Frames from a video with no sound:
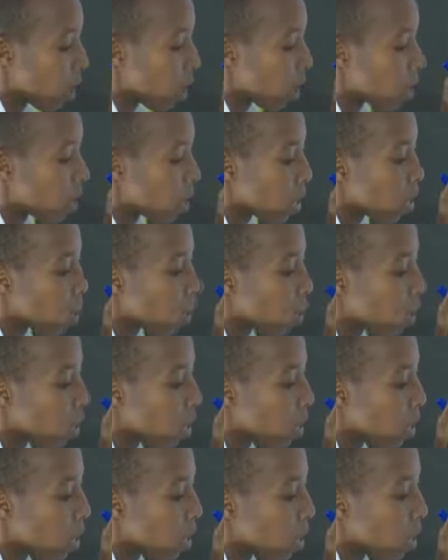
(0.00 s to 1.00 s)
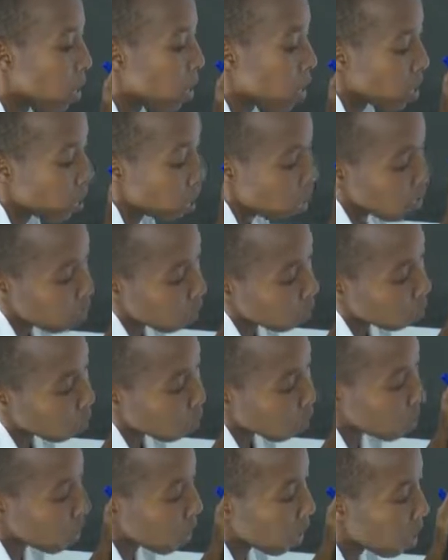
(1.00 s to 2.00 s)
And then we say
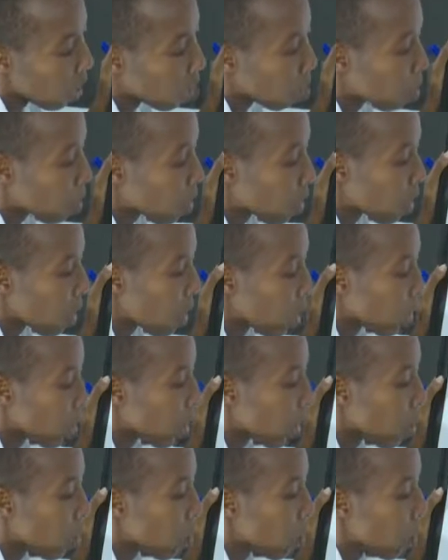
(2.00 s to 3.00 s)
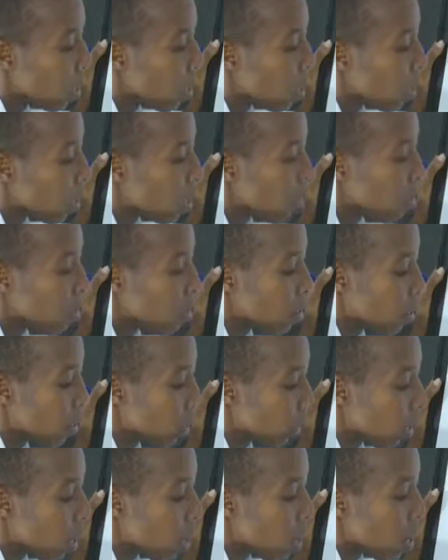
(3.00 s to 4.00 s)
we dilute. The urine is
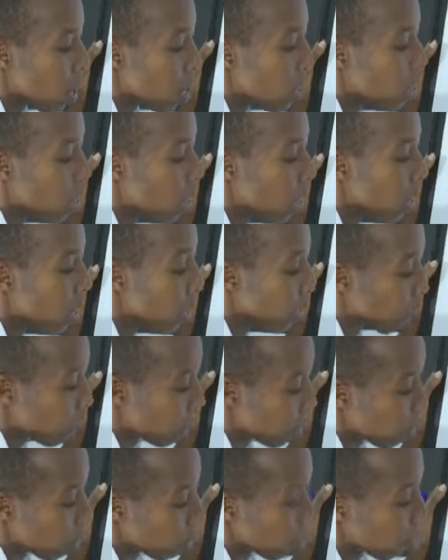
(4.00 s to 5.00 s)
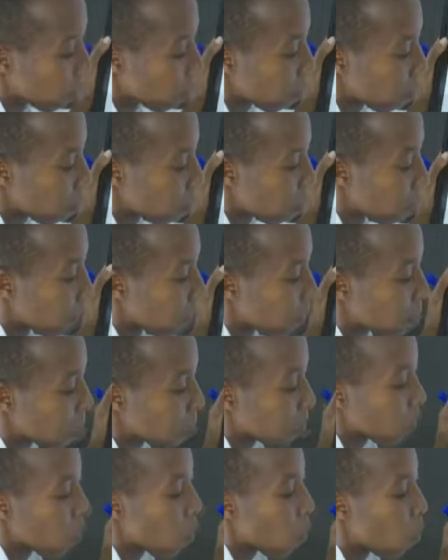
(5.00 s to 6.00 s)
dilute.
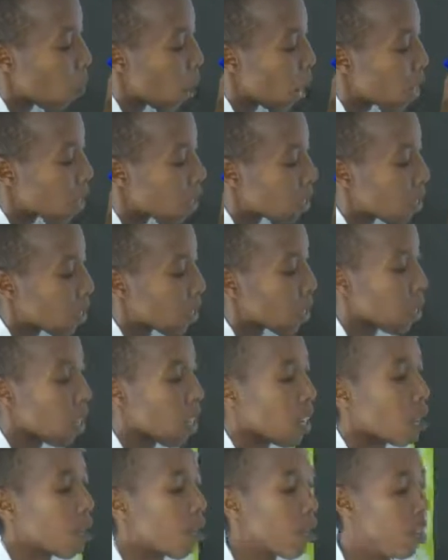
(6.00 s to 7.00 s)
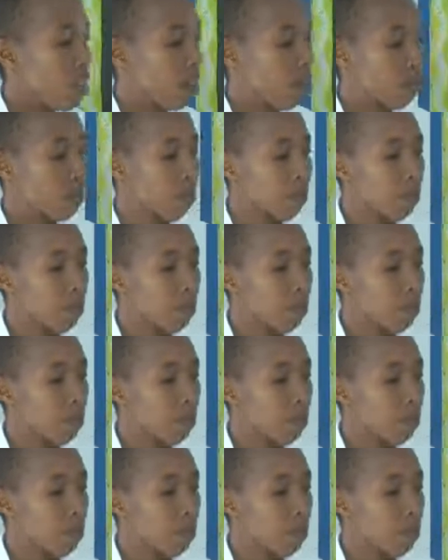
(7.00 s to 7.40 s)
Why is it dilute?